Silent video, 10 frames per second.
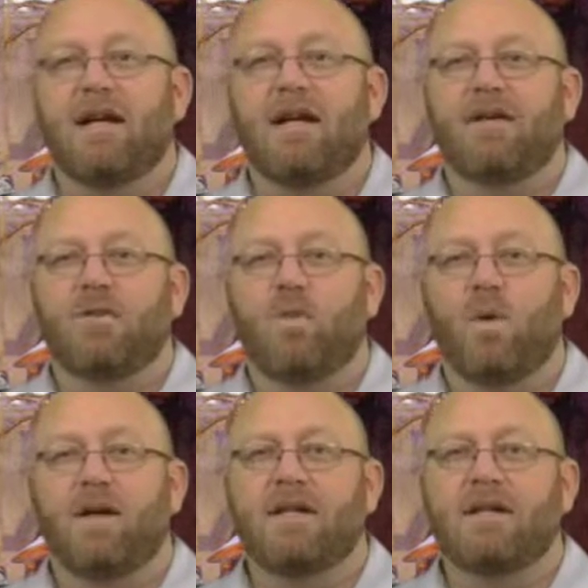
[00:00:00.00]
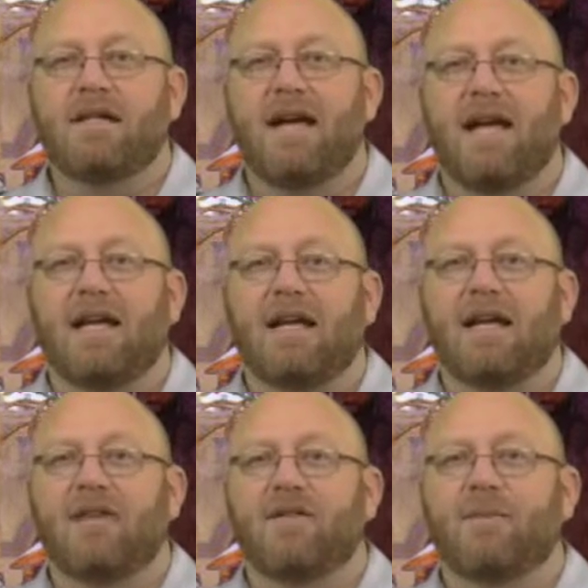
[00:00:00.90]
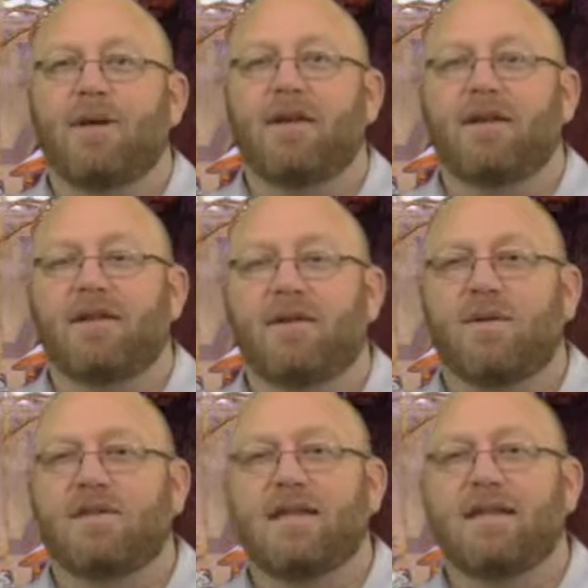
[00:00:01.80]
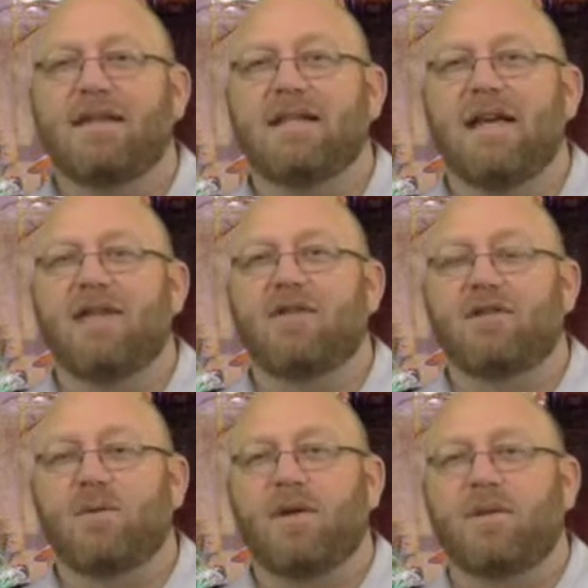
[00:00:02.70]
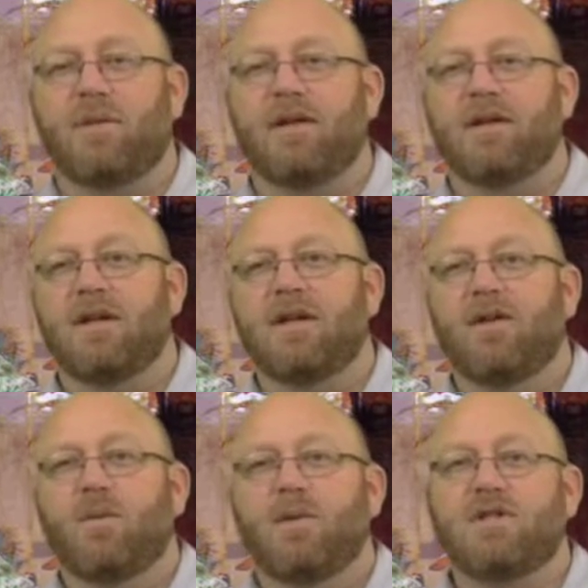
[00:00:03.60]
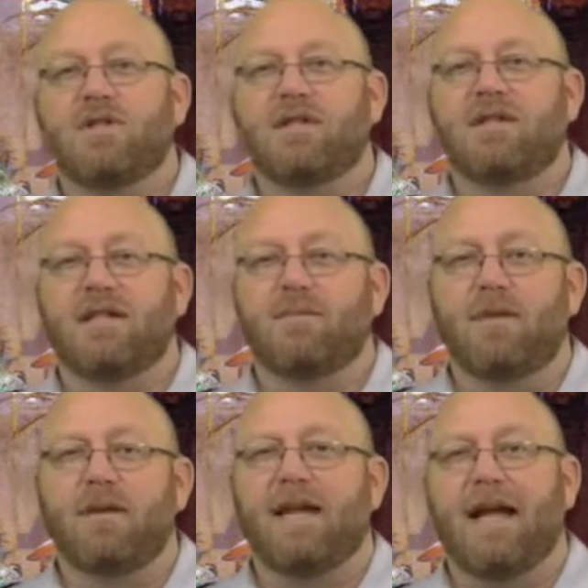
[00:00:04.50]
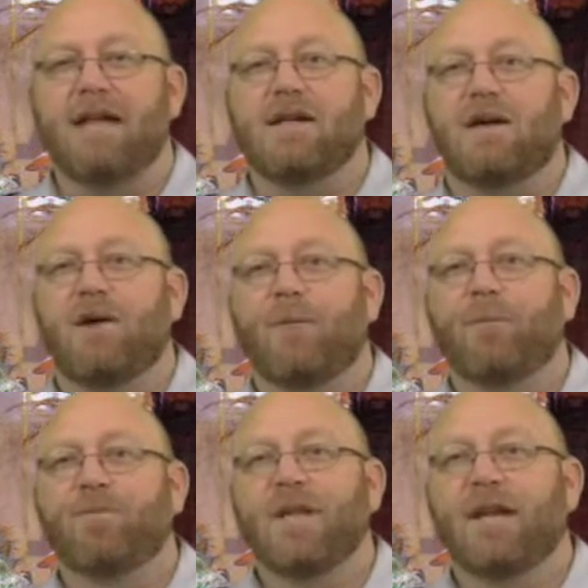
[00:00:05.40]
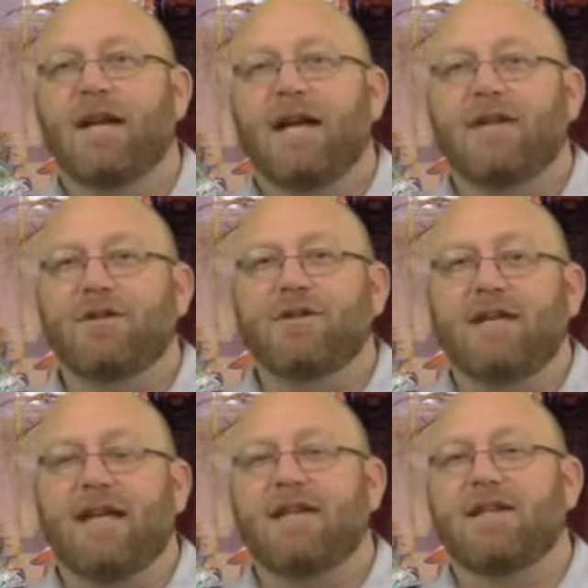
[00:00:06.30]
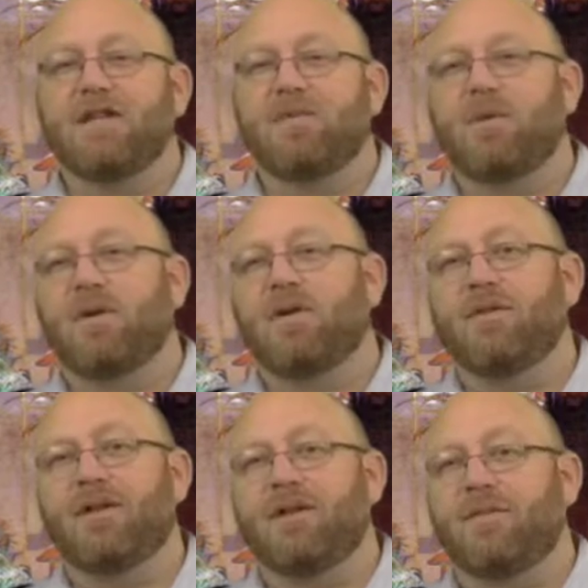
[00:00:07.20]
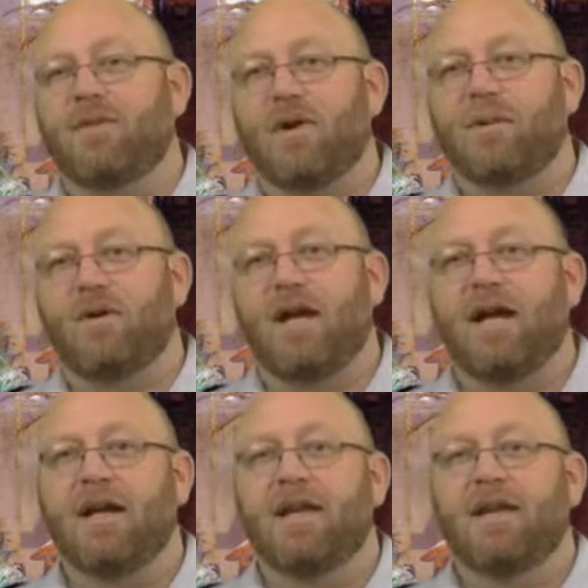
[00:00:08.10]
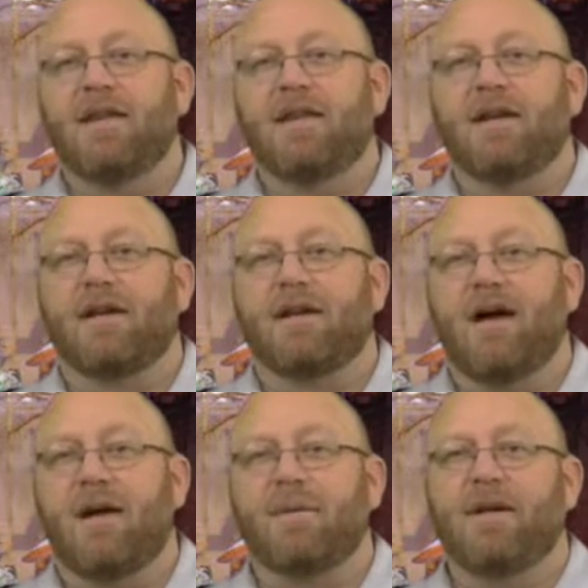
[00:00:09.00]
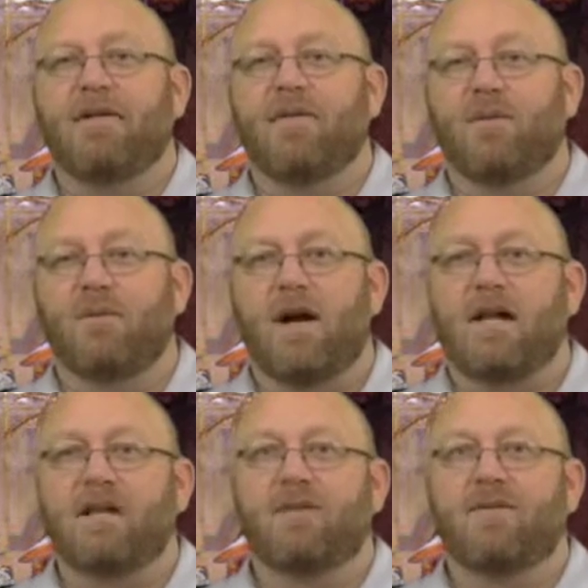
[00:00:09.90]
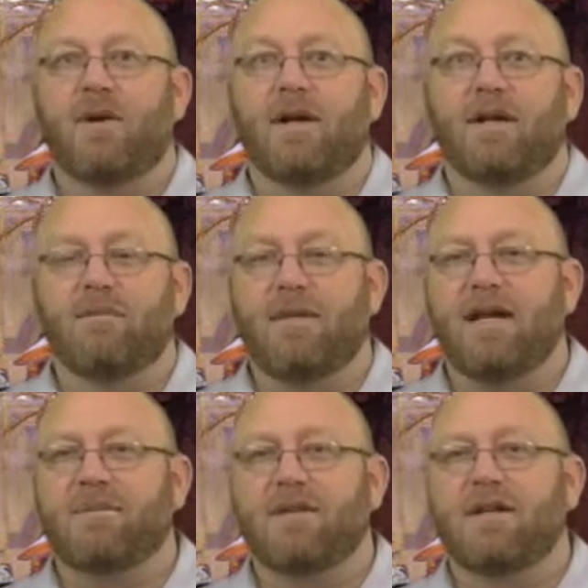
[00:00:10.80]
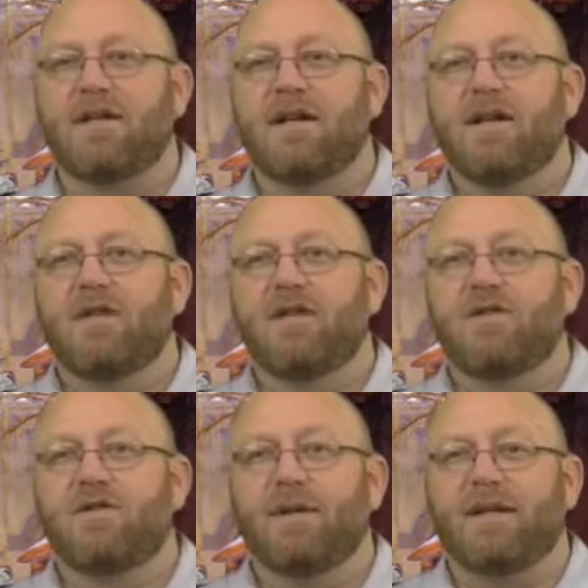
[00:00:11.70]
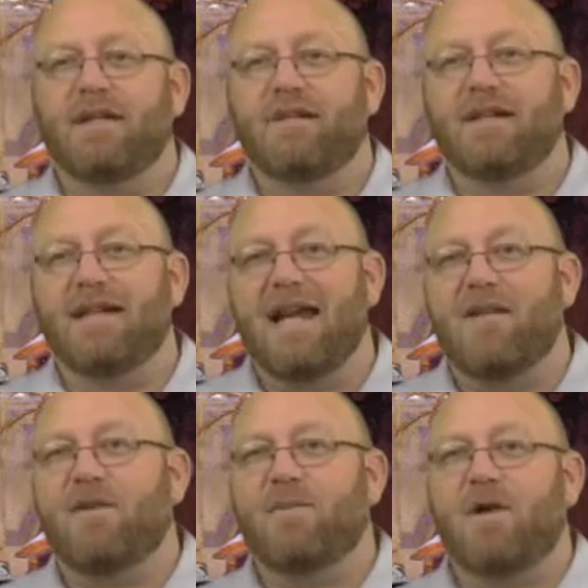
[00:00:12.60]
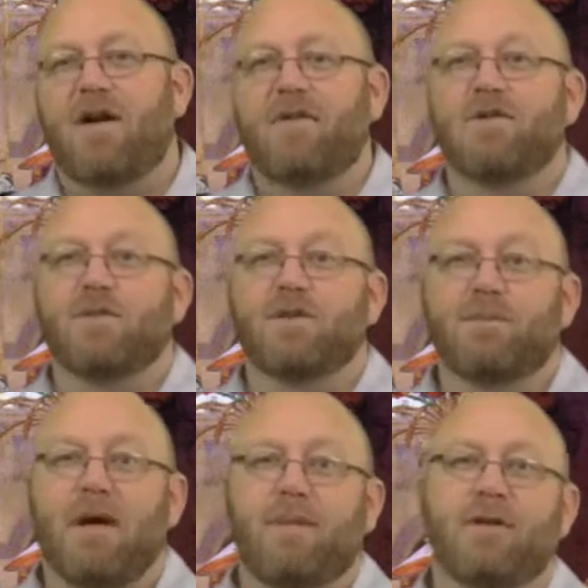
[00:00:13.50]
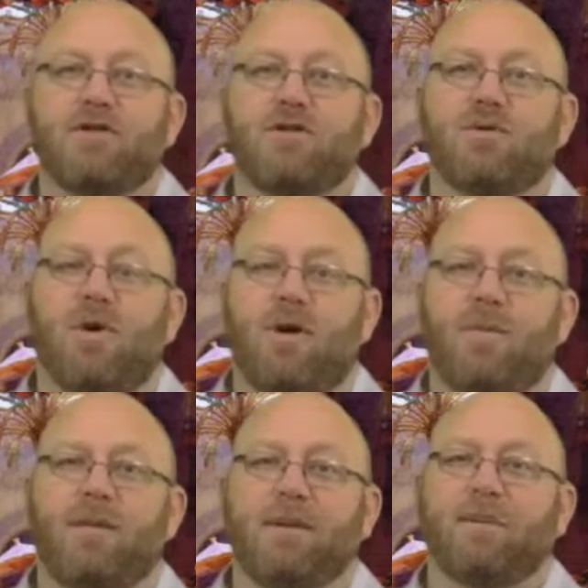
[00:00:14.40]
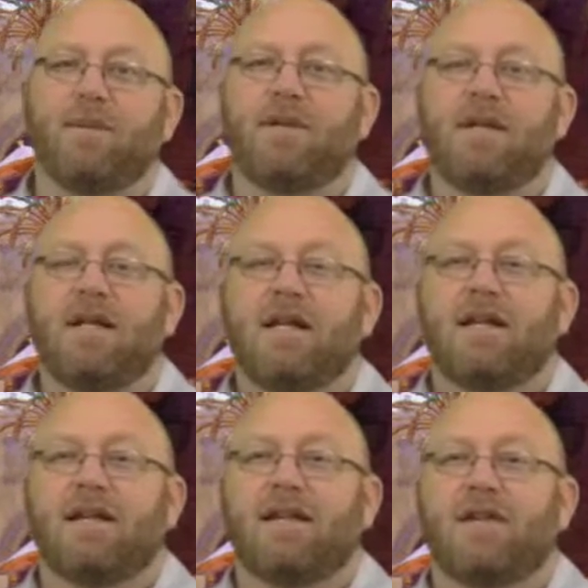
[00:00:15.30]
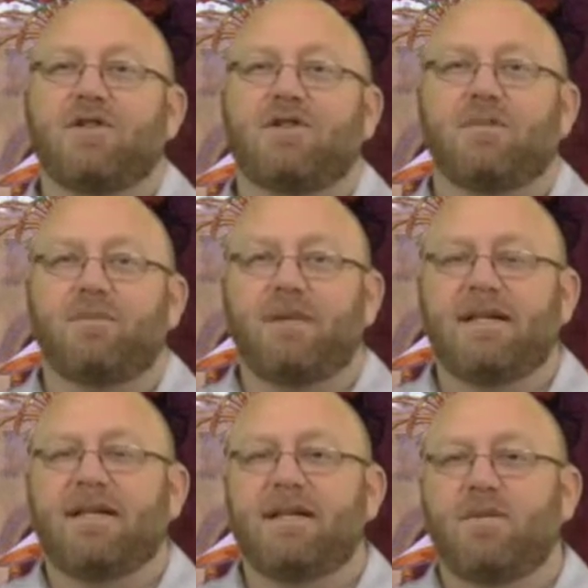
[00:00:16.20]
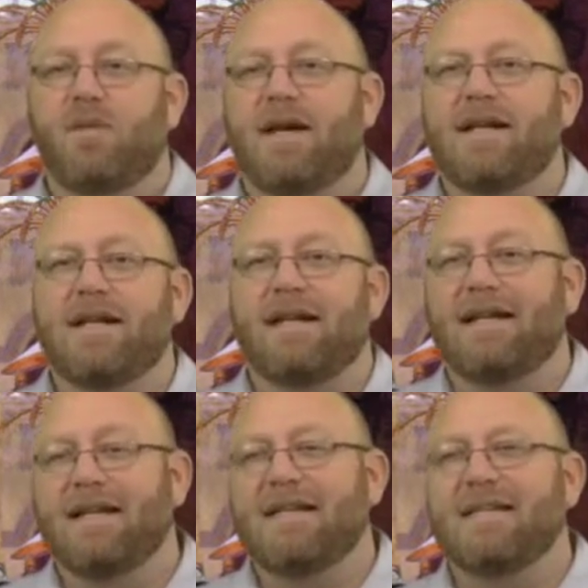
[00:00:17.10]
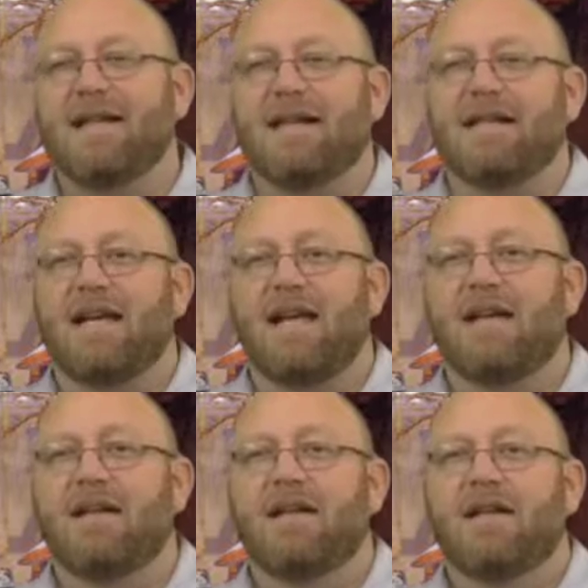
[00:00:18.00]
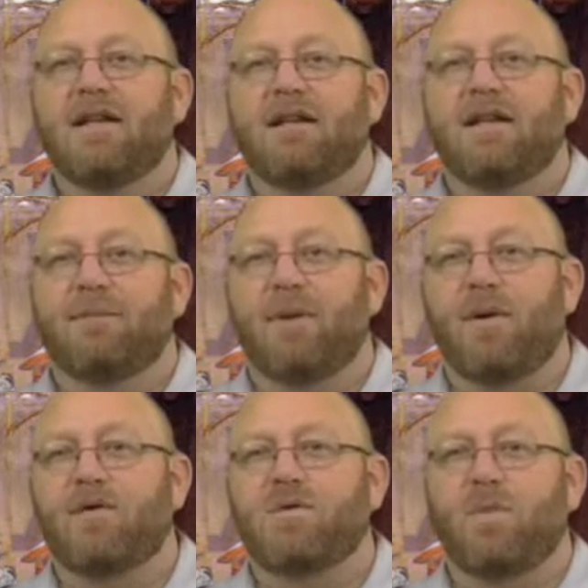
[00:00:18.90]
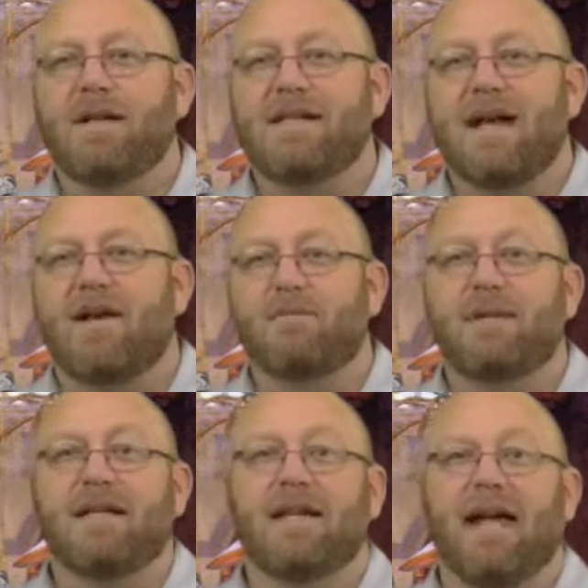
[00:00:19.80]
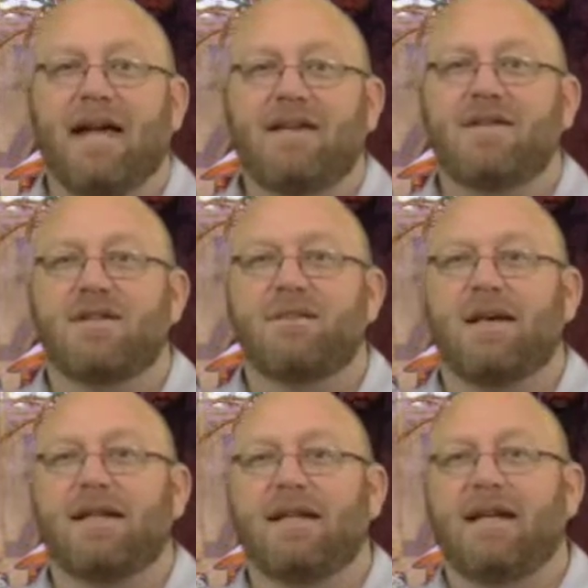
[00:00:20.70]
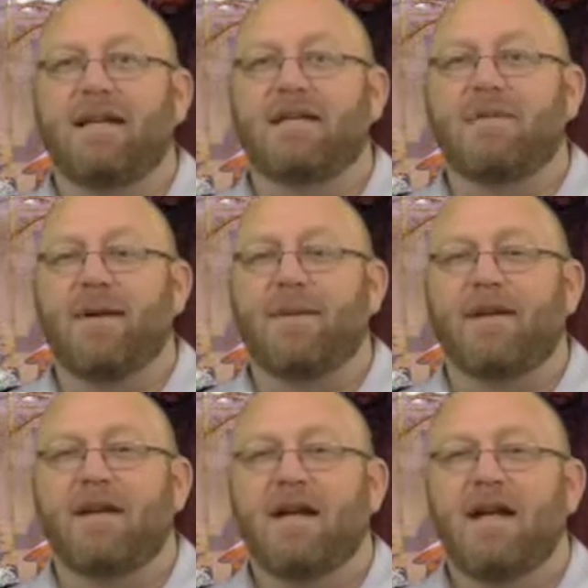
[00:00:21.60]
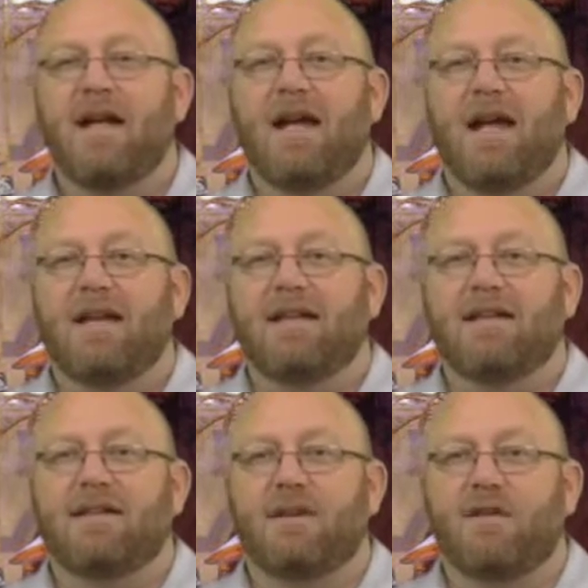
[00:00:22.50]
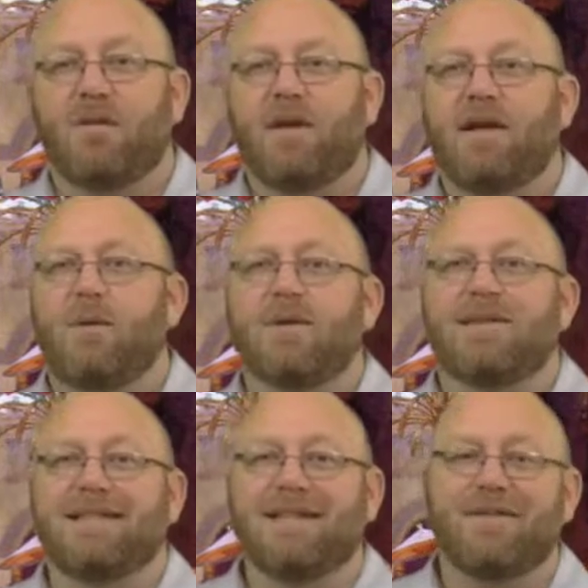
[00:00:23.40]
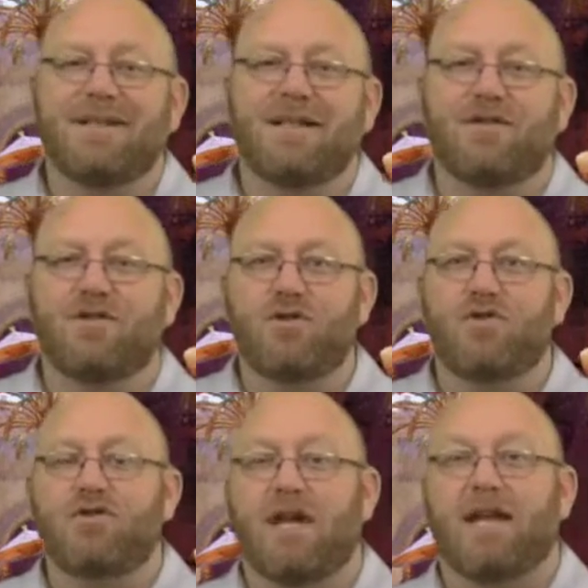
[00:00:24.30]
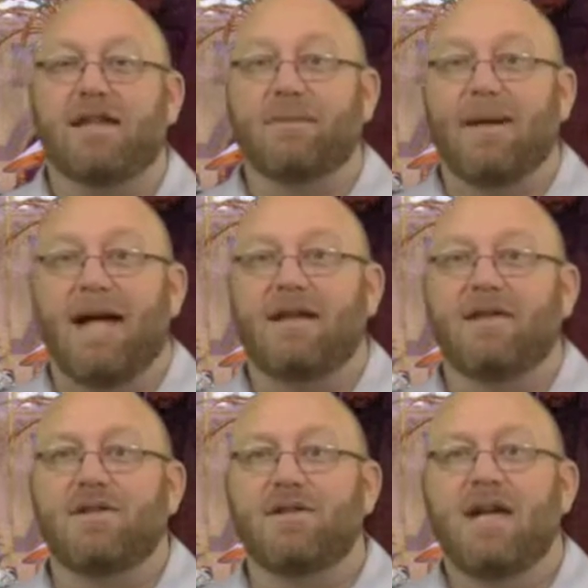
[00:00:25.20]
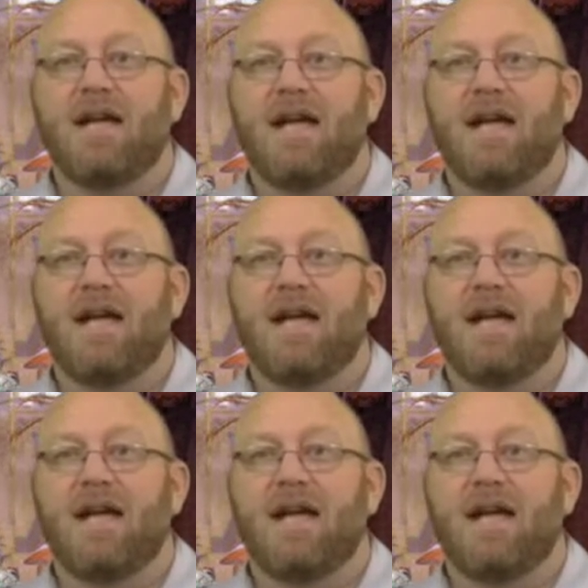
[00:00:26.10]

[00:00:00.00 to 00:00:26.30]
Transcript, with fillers: in one day, even upon the thirteenth day of the twelfth month, which is the month Adar, and to take the spoil of them for a prey, the copy of the writing for a commandment to be given in every province was published to all people that they should be ready against that day. The post went out, being hastened by the king's commandment, and the decree was given in Shushan, the palace,